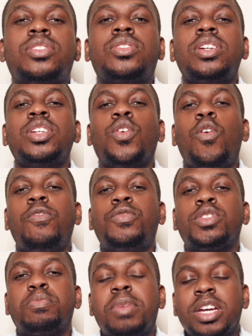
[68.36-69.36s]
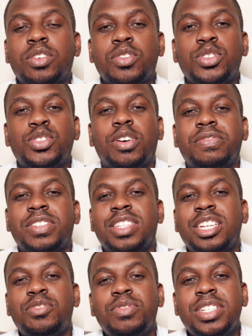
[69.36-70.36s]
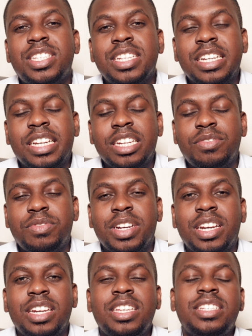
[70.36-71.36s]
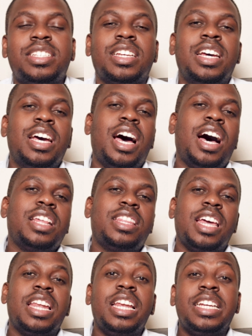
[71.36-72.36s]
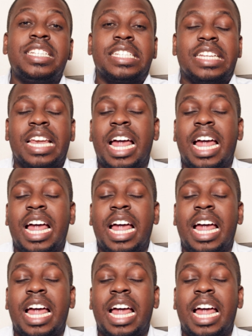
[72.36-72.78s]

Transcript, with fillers: Starting off with Microsoft, they recently released uh, their latest